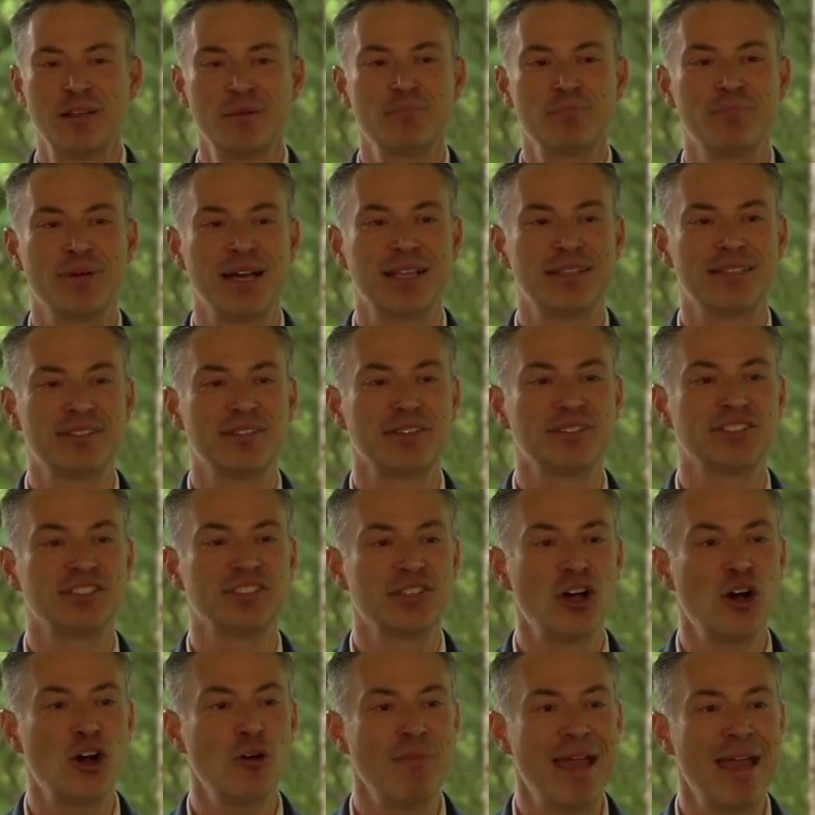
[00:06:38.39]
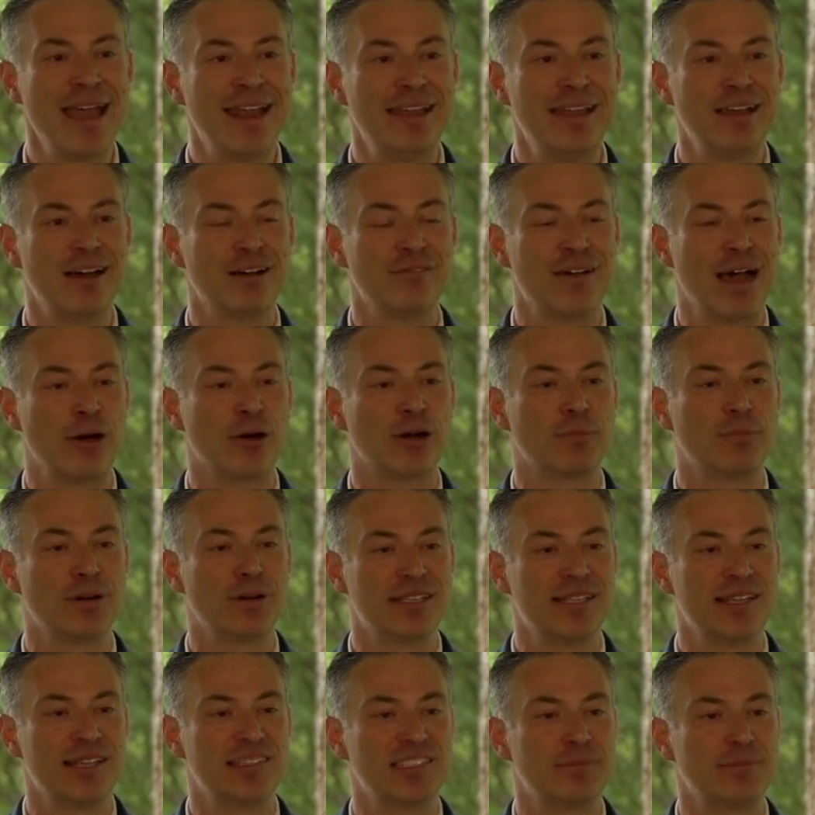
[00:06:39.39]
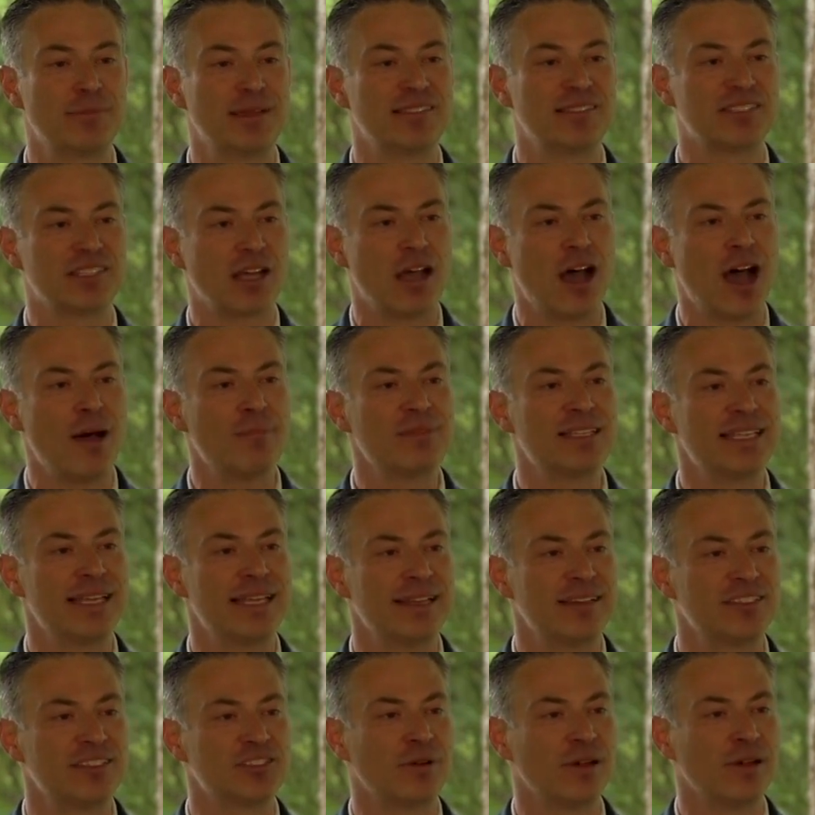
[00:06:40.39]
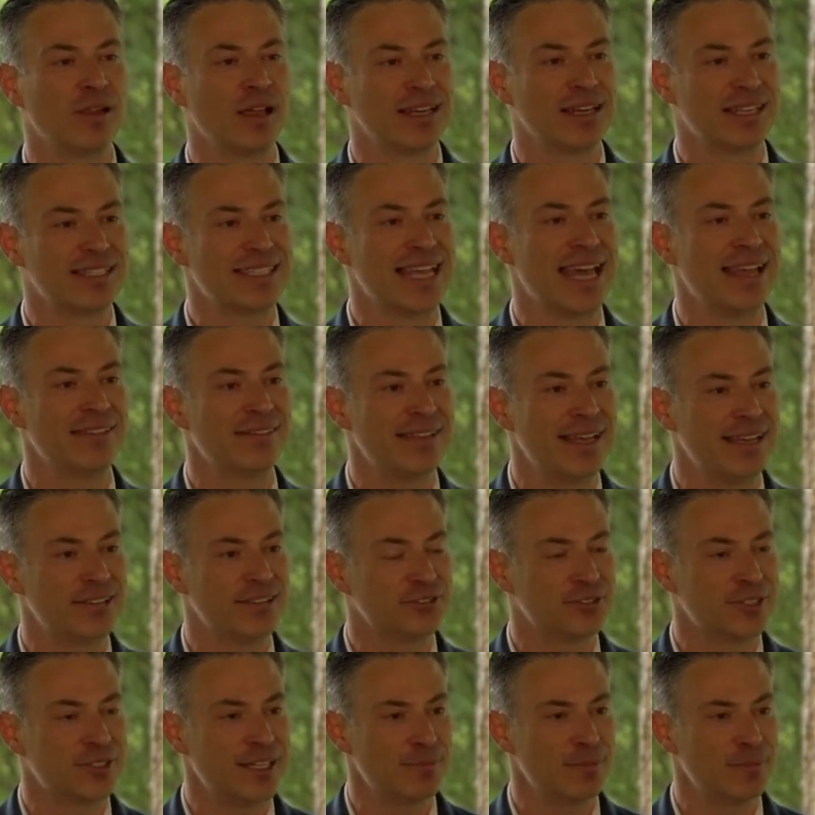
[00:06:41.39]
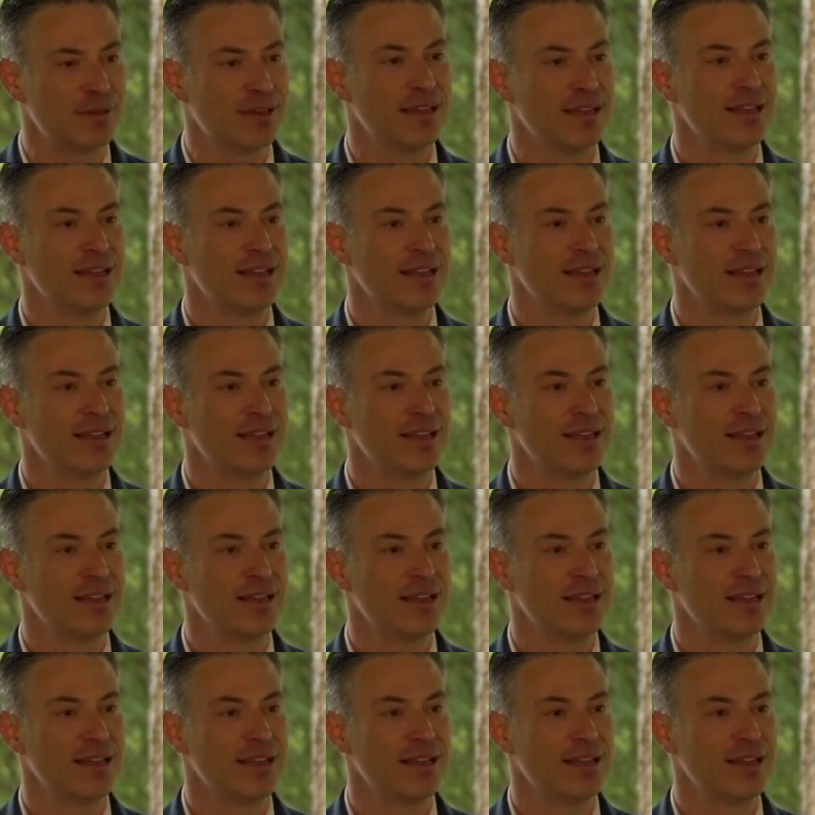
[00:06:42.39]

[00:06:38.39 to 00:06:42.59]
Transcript: But so many of our participants come to Israel on a 10-day trip,